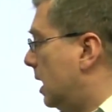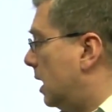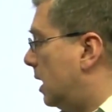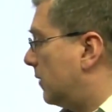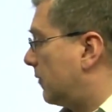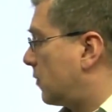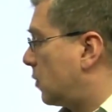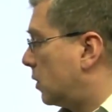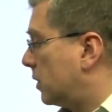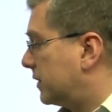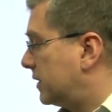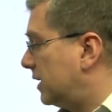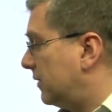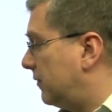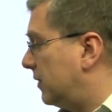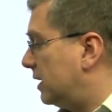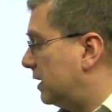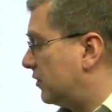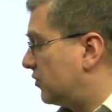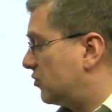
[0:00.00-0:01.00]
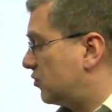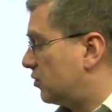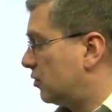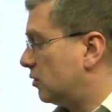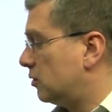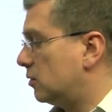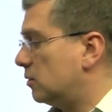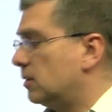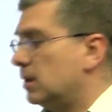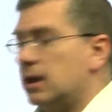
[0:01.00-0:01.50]
Of course, if it is
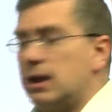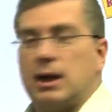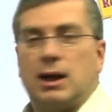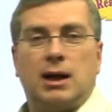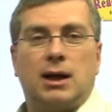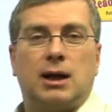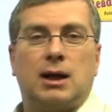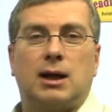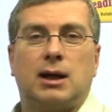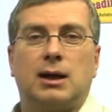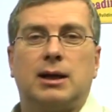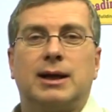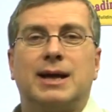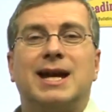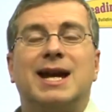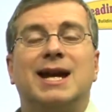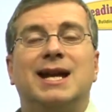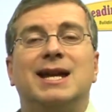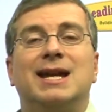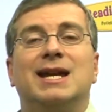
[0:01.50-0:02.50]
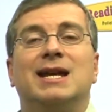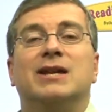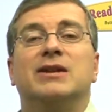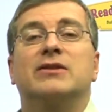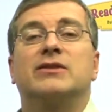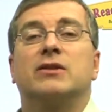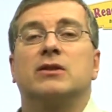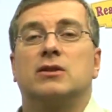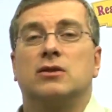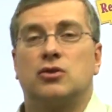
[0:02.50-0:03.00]
true, it
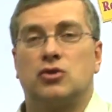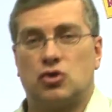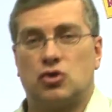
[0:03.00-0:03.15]
is